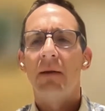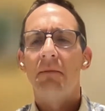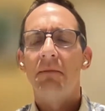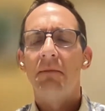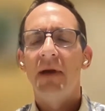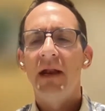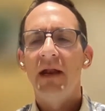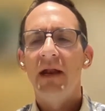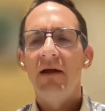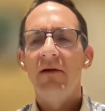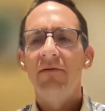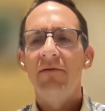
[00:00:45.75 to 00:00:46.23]

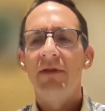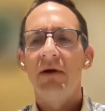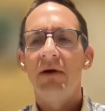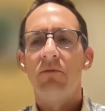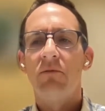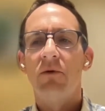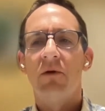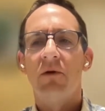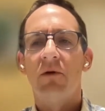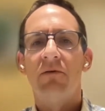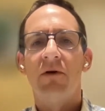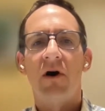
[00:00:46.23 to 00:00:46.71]
Many of
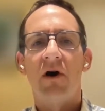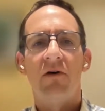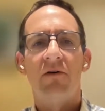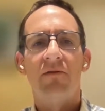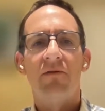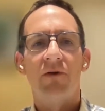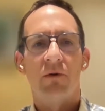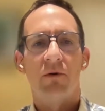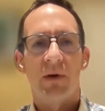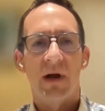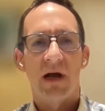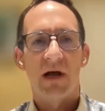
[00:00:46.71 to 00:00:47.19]
them
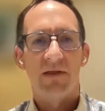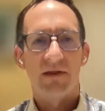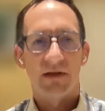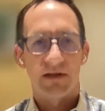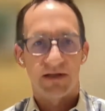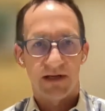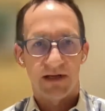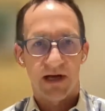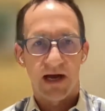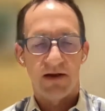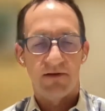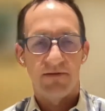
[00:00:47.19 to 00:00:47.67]
revolve around
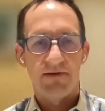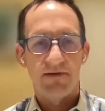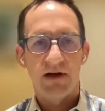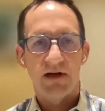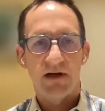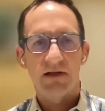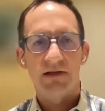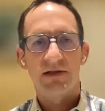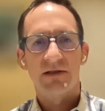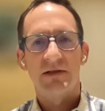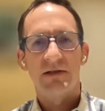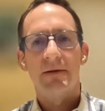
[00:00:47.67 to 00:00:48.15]
the side
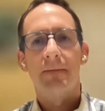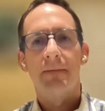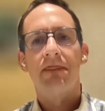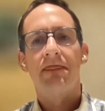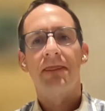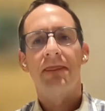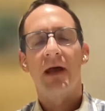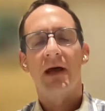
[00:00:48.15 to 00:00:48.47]
effects,